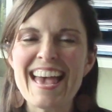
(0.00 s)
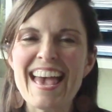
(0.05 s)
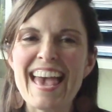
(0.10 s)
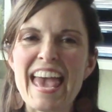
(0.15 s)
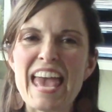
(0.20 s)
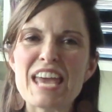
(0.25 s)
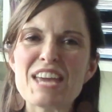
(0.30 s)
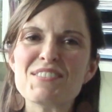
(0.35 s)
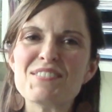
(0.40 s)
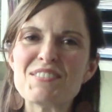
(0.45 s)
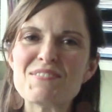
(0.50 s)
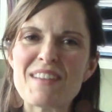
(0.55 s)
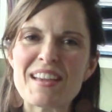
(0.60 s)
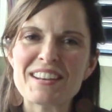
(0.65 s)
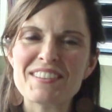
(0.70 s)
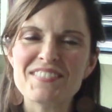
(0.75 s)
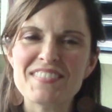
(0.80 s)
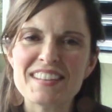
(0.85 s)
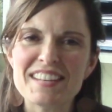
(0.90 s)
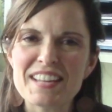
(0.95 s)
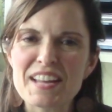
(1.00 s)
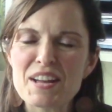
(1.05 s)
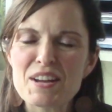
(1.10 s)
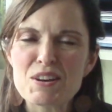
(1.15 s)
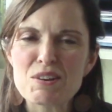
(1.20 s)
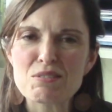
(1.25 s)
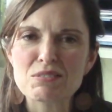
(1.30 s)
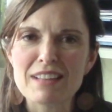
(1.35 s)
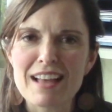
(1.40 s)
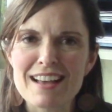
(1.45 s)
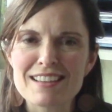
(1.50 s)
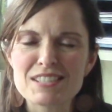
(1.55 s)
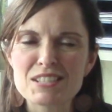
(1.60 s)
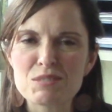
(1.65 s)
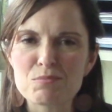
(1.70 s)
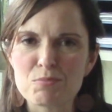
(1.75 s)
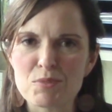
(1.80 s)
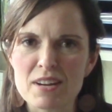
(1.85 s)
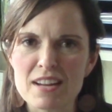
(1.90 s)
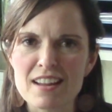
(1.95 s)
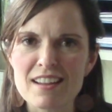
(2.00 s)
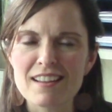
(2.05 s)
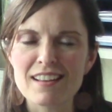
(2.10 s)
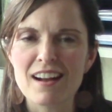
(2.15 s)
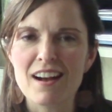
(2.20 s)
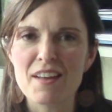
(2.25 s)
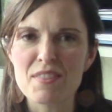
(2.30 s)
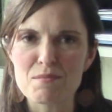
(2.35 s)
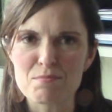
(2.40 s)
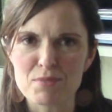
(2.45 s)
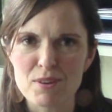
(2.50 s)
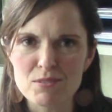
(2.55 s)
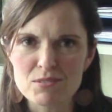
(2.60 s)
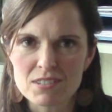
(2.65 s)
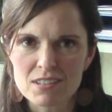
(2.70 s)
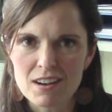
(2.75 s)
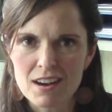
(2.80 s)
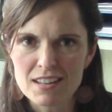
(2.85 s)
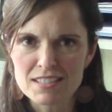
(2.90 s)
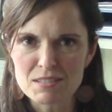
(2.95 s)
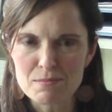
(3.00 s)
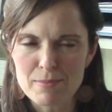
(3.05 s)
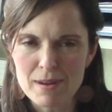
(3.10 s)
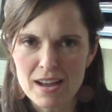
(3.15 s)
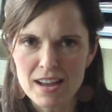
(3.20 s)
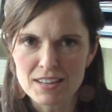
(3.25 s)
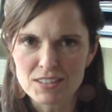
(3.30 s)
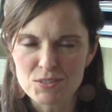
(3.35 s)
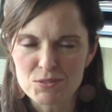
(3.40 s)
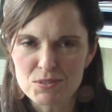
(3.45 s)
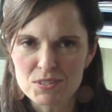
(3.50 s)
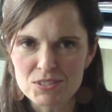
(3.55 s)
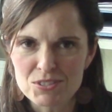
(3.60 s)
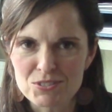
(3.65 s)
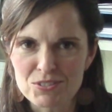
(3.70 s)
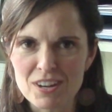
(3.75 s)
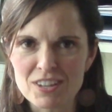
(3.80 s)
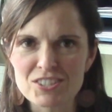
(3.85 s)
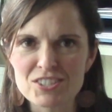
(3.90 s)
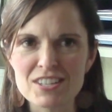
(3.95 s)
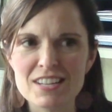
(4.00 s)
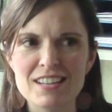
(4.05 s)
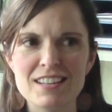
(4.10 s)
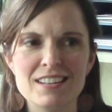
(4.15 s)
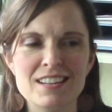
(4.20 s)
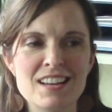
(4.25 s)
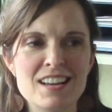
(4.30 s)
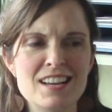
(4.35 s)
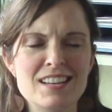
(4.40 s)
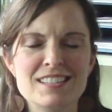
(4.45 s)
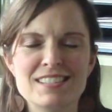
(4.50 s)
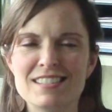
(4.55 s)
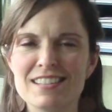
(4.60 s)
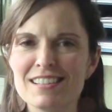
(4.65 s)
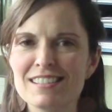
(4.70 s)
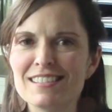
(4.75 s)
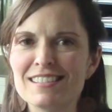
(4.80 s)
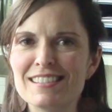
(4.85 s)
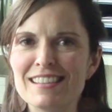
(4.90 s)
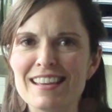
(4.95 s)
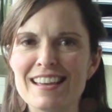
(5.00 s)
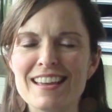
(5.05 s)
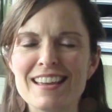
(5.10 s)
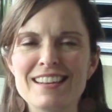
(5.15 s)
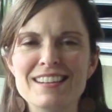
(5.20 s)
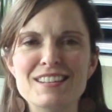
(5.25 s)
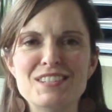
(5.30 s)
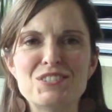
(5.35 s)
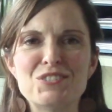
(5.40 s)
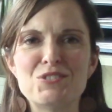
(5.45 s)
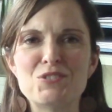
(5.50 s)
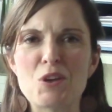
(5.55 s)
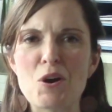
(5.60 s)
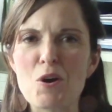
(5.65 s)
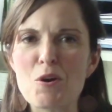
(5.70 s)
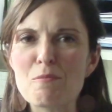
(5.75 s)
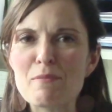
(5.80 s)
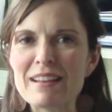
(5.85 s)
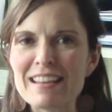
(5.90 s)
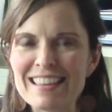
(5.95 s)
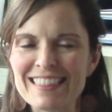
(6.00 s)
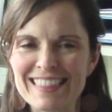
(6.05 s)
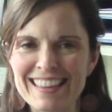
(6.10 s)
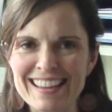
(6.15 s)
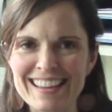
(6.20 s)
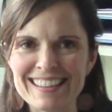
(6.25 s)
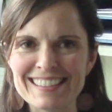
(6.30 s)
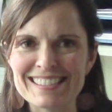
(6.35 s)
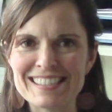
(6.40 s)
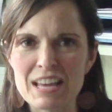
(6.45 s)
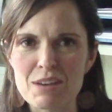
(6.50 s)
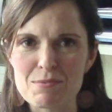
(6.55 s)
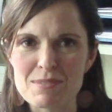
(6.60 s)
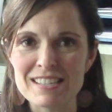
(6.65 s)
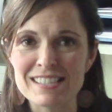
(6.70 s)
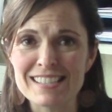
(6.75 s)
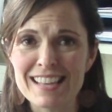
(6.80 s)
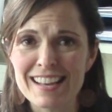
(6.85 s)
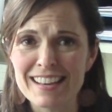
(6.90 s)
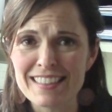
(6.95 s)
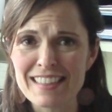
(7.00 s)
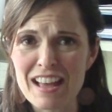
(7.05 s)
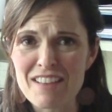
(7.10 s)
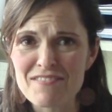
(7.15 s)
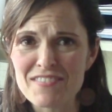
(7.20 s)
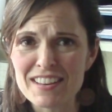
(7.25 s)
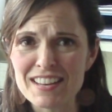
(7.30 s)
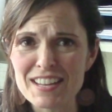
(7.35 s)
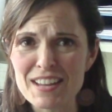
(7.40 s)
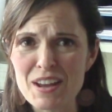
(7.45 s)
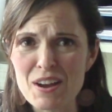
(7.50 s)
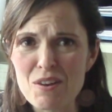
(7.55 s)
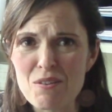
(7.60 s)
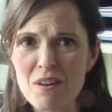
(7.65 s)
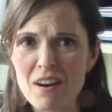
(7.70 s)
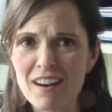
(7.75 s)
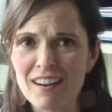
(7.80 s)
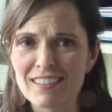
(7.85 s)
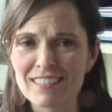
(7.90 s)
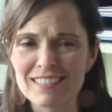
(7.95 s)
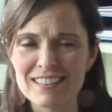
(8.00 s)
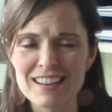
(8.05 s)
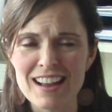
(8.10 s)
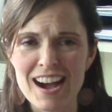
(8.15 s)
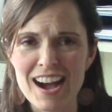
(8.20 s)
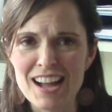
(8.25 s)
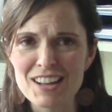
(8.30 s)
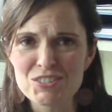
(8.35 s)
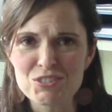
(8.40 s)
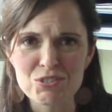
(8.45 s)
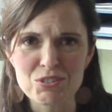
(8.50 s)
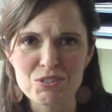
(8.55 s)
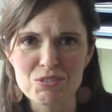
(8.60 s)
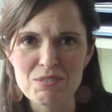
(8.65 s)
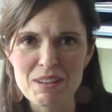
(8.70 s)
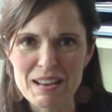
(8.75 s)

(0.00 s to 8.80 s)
hey, we made a video last spring on the pros and cons of buying new construction. Since then, so many things that we said in that video are not true